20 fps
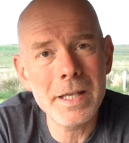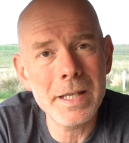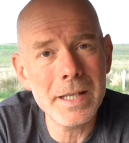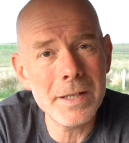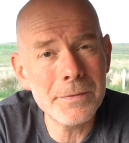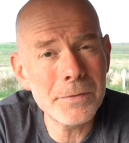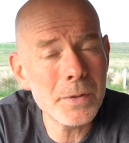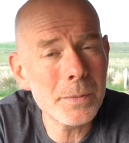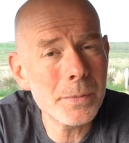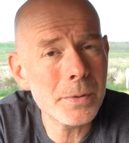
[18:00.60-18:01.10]

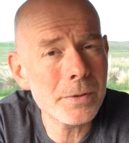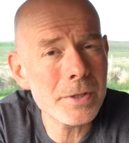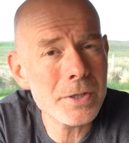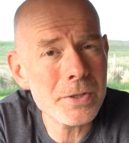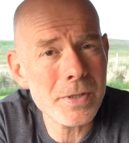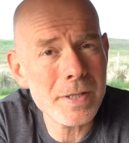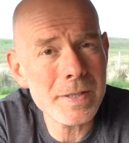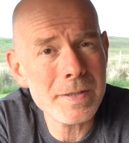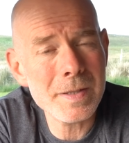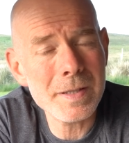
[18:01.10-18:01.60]
If you're more
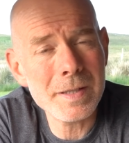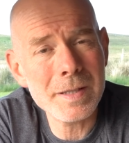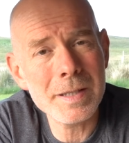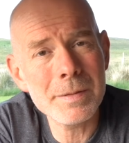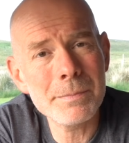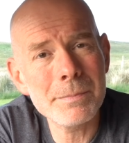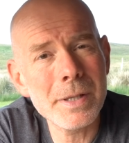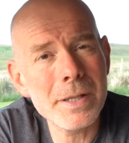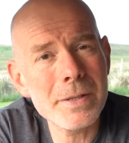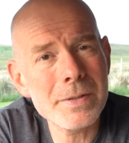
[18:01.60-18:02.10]
interested
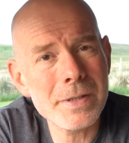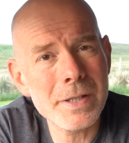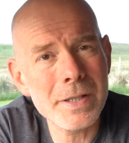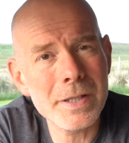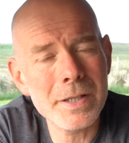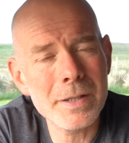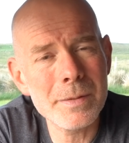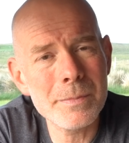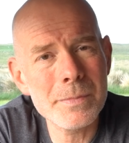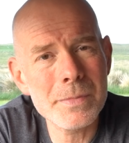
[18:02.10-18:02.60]
in
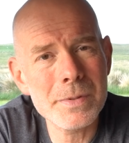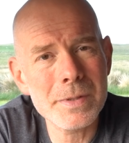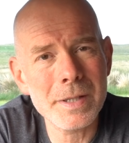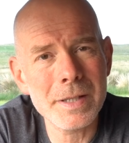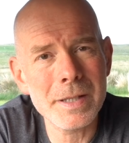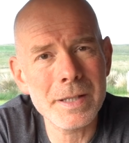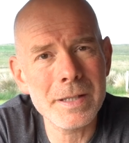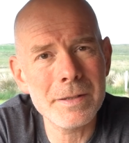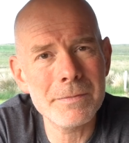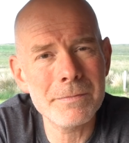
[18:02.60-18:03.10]
motorhomes
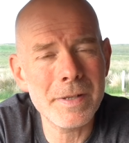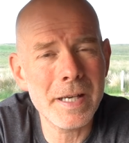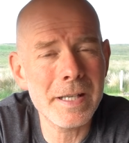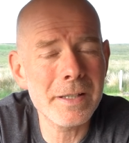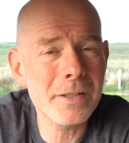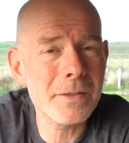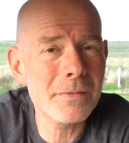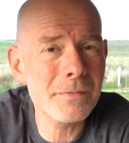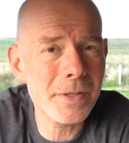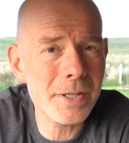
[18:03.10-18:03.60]
and van
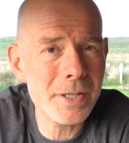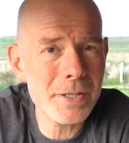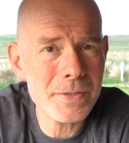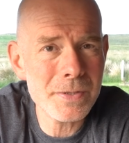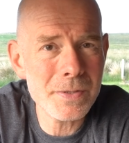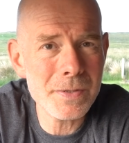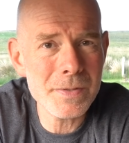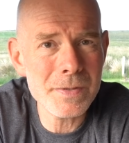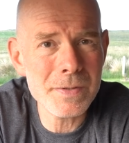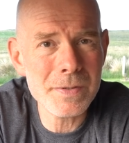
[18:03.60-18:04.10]

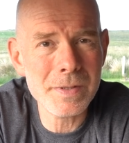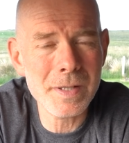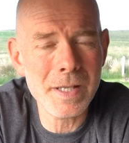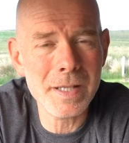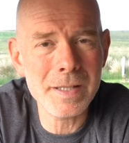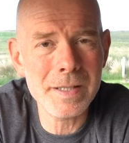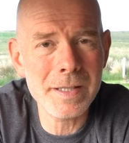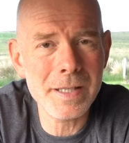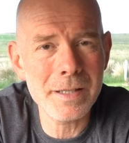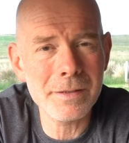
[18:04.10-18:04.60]
conversions,
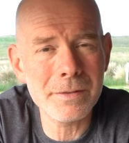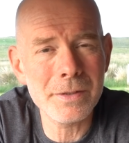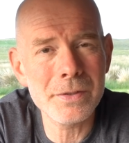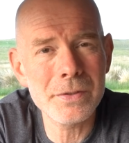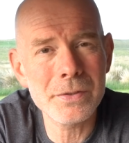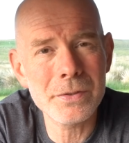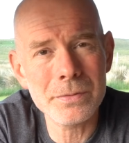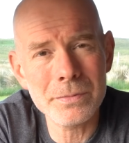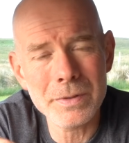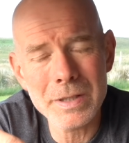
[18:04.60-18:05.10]
then there are
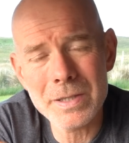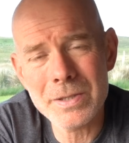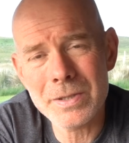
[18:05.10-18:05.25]
three